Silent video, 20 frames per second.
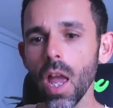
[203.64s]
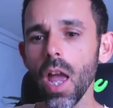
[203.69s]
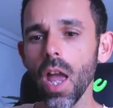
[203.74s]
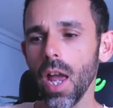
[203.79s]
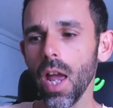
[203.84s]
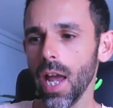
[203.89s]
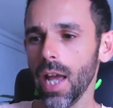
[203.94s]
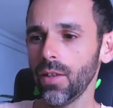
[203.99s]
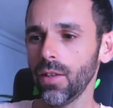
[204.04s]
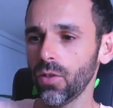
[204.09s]

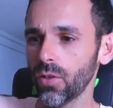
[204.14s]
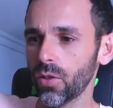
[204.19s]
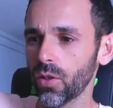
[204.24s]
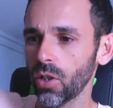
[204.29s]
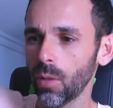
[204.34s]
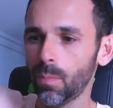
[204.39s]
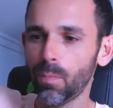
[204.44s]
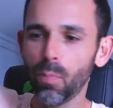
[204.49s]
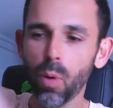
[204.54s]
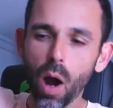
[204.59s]
and there's going
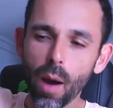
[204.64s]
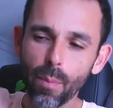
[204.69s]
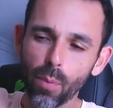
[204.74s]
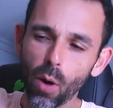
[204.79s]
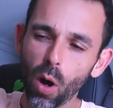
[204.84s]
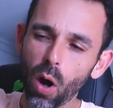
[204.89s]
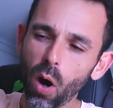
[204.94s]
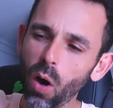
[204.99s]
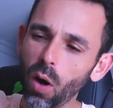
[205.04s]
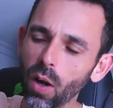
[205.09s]
to pop
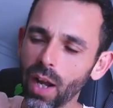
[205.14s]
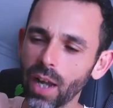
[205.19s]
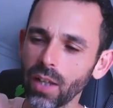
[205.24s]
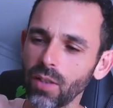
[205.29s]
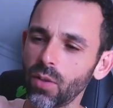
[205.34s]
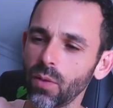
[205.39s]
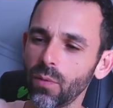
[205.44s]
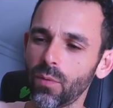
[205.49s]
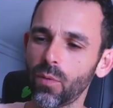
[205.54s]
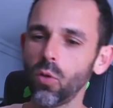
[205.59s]
all kinds
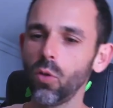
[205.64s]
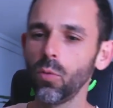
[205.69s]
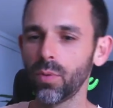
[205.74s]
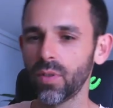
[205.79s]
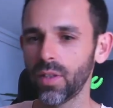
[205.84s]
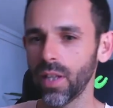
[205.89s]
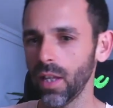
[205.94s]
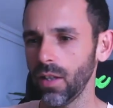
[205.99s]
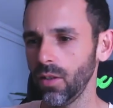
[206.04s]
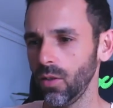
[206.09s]
of groups
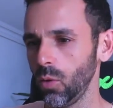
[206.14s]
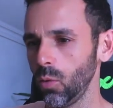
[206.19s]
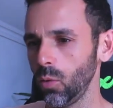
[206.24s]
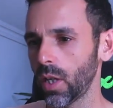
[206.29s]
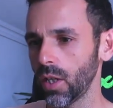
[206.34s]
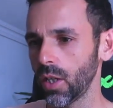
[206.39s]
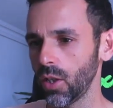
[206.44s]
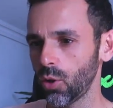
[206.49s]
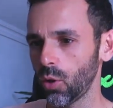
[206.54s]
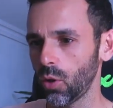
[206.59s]
that you
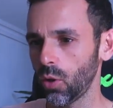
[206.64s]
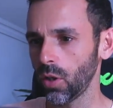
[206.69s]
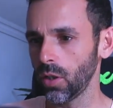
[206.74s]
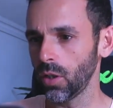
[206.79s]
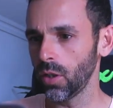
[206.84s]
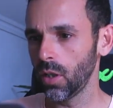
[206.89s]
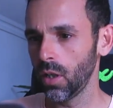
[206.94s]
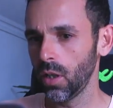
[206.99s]
can join.